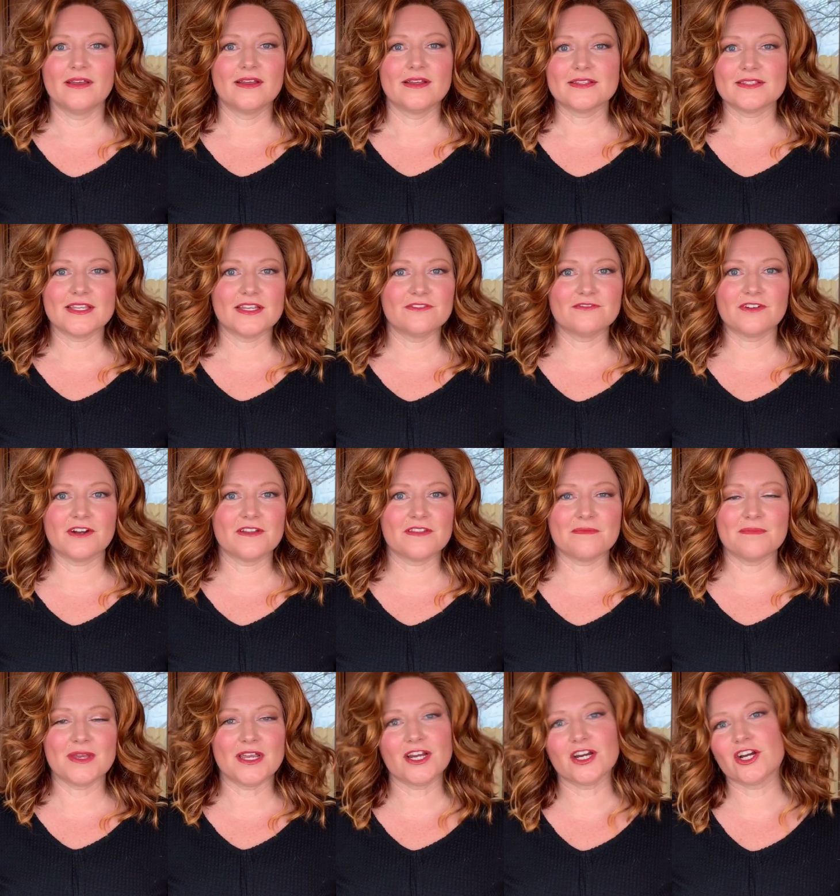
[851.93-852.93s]
sit in front of
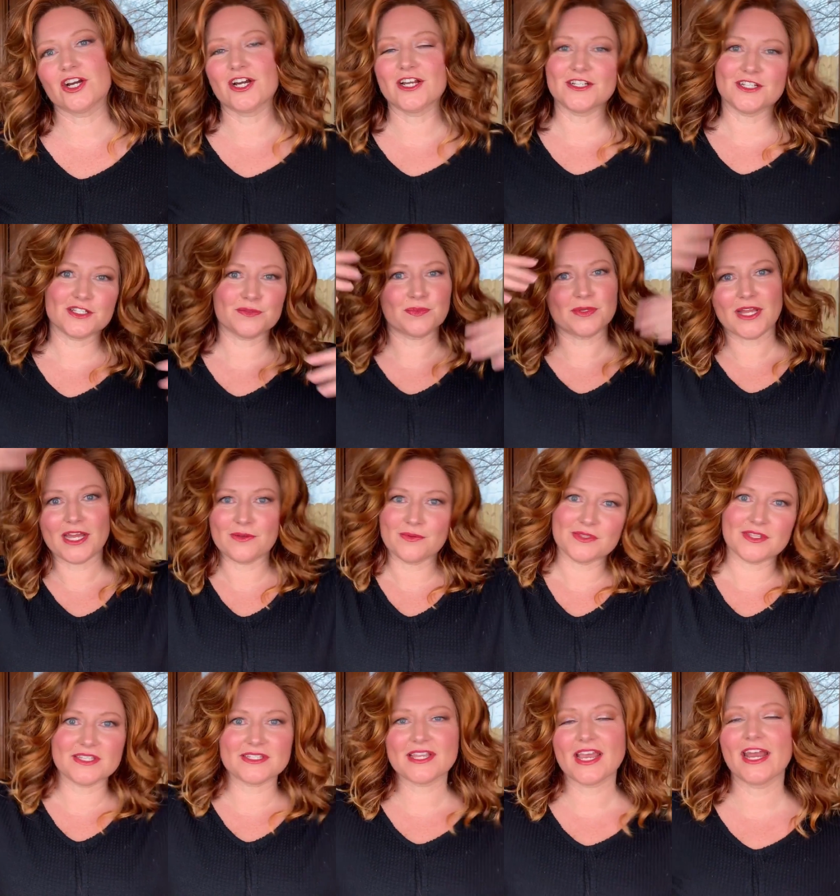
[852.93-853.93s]
the mirror and just play
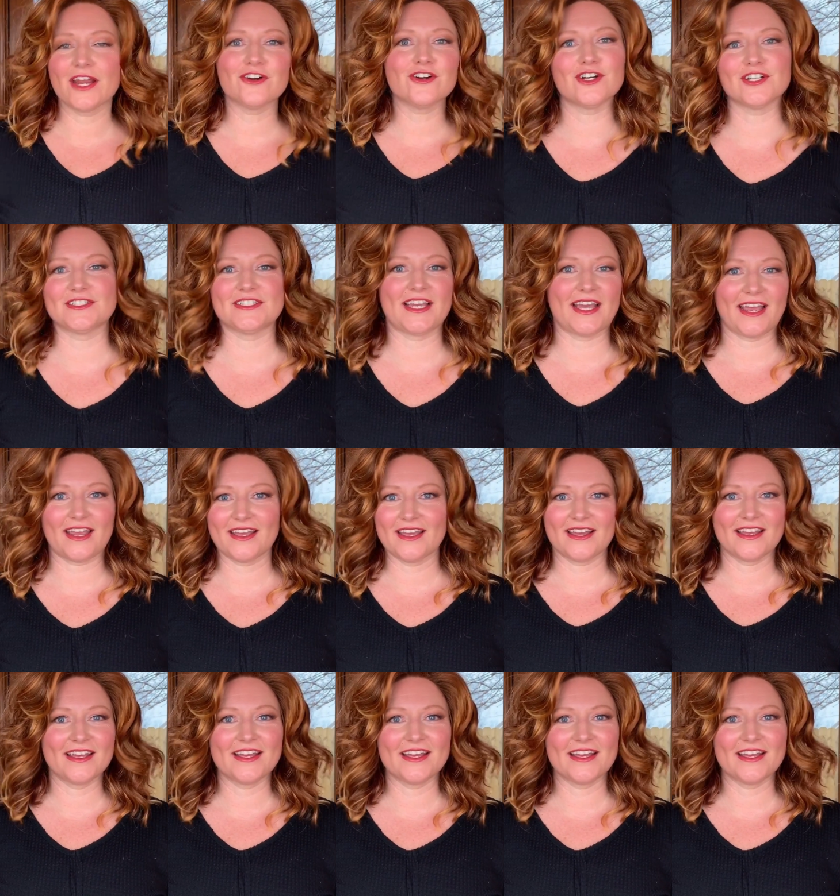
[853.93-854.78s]
with this hair all day.